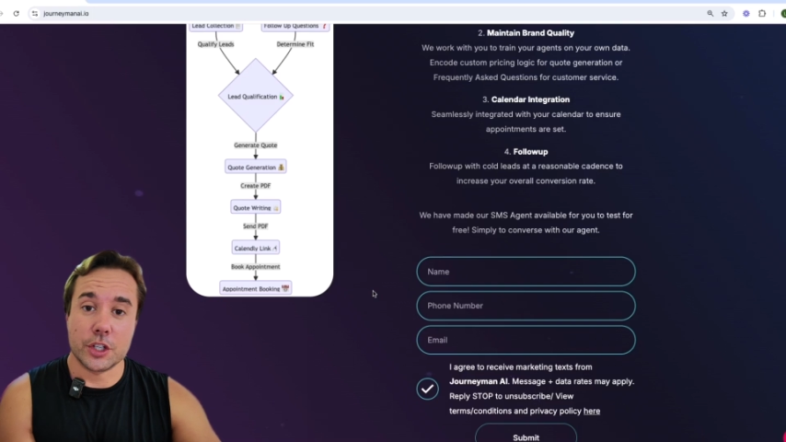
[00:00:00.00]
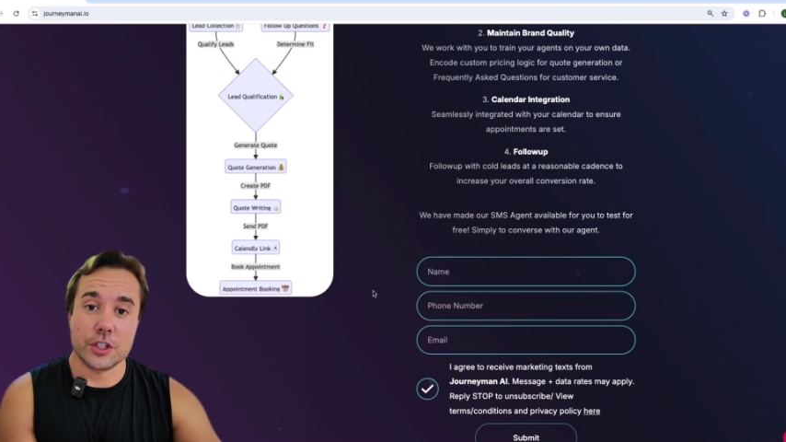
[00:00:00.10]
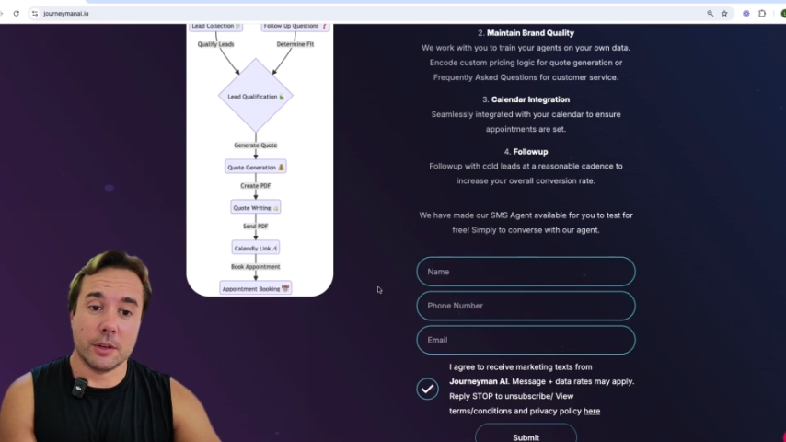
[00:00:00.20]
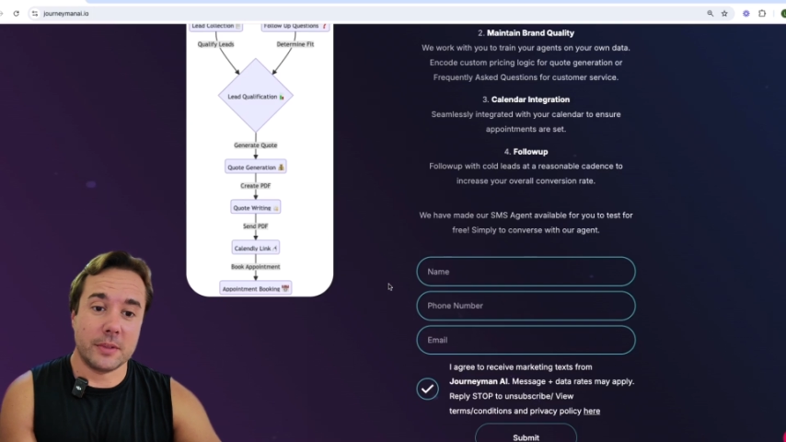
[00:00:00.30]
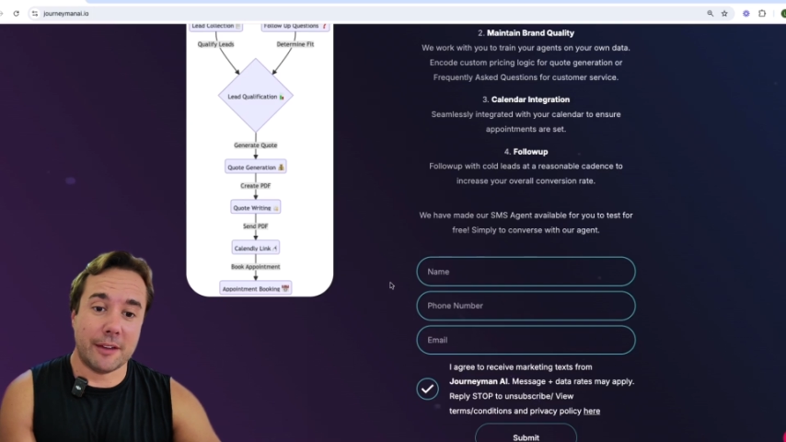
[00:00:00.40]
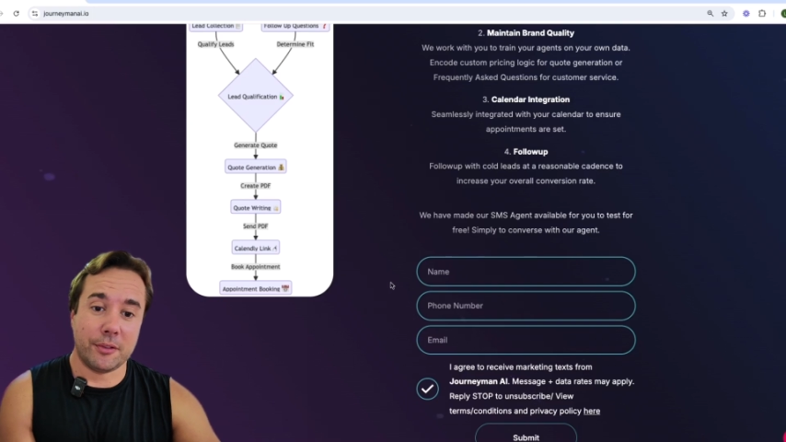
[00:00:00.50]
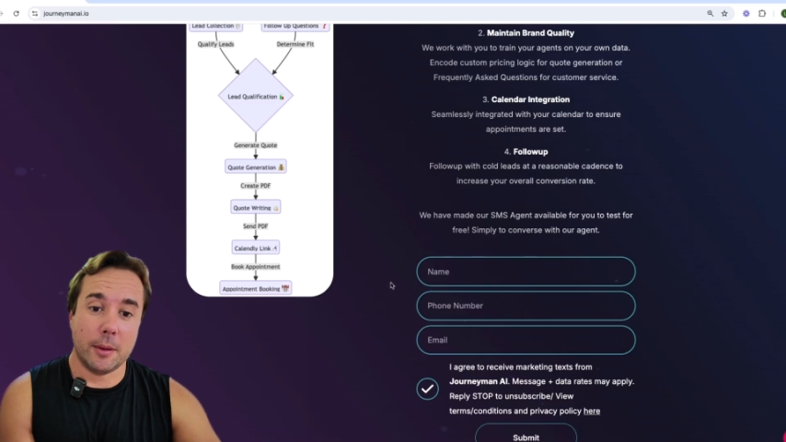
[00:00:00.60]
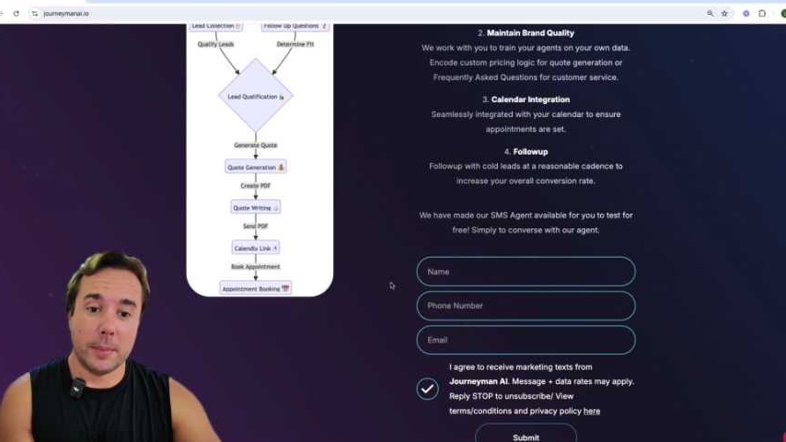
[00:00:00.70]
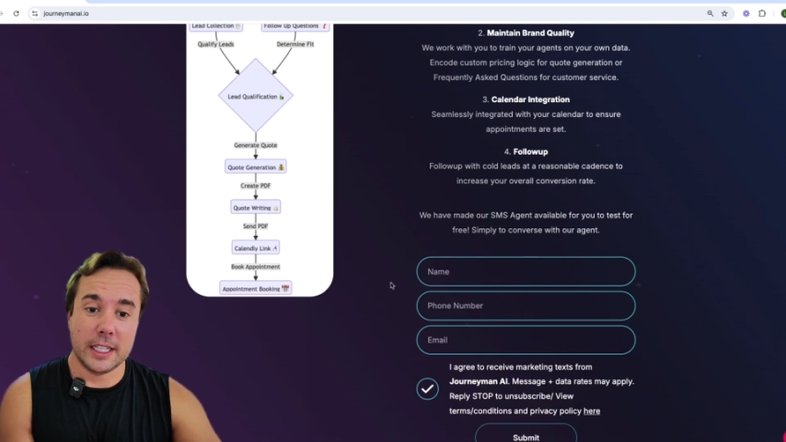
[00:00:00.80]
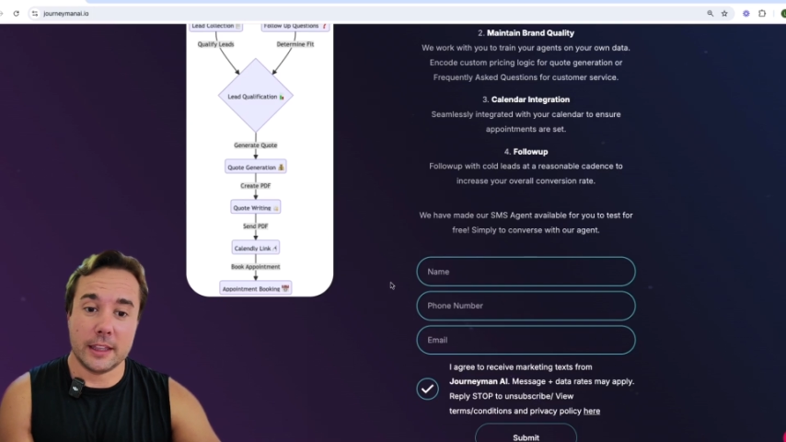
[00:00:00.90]
which is definitely
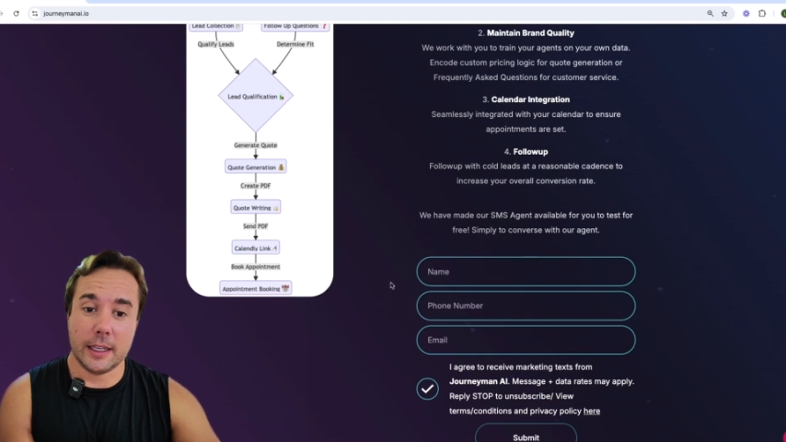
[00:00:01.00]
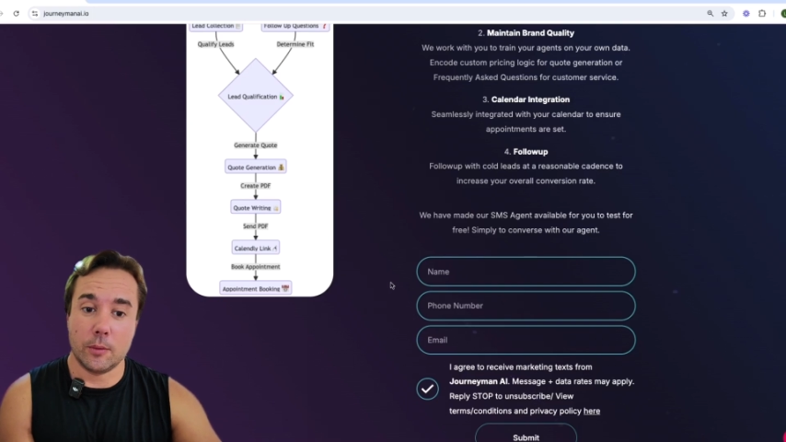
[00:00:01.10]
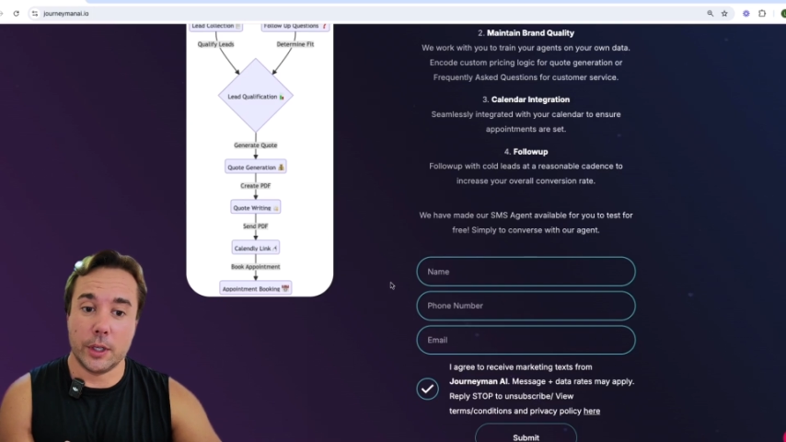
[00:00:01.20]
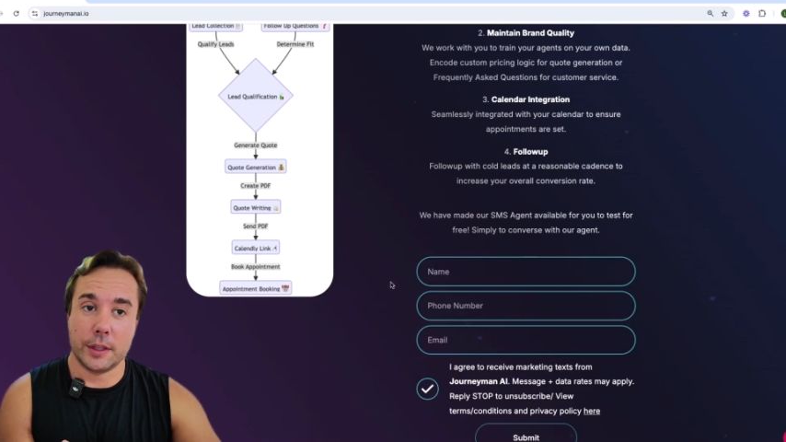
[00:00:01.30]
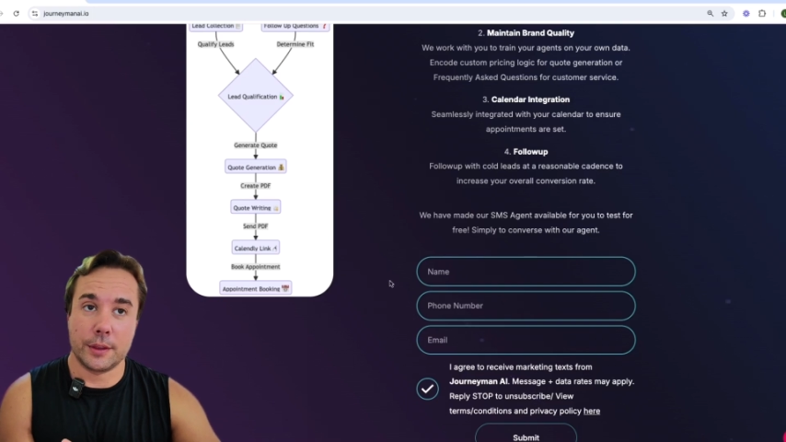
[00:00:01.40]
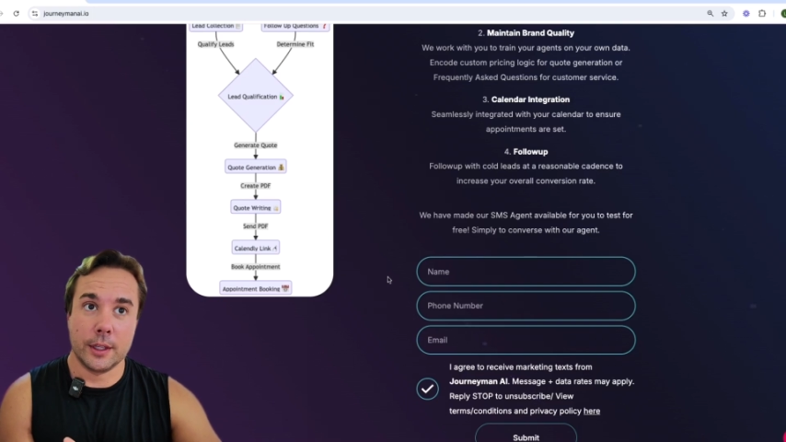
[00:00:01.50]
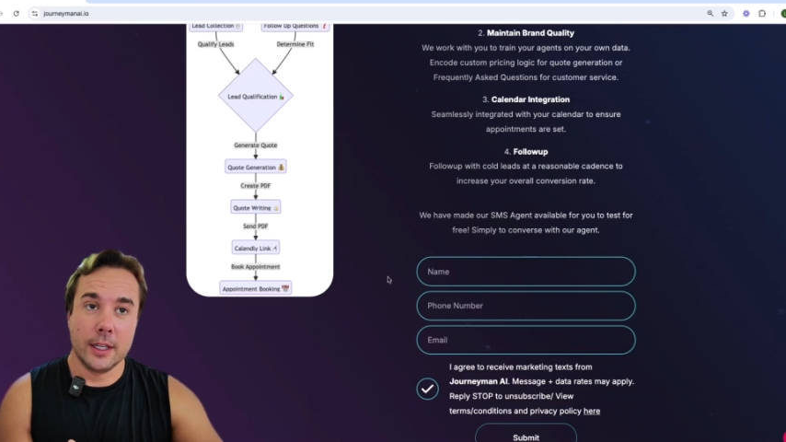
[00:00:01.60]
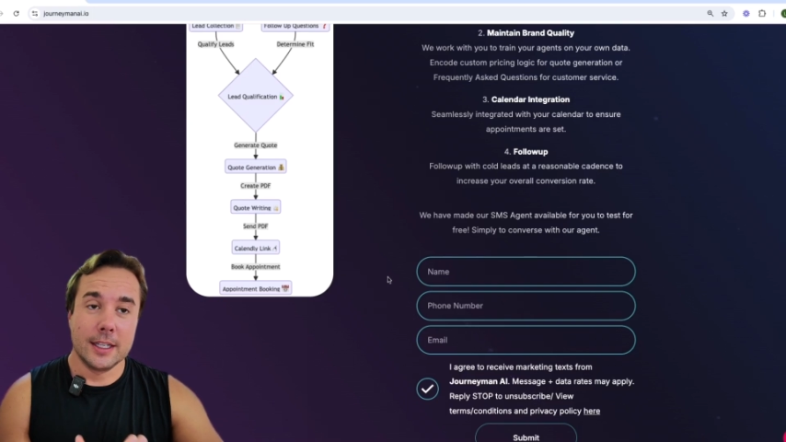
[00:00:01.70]
a big thing with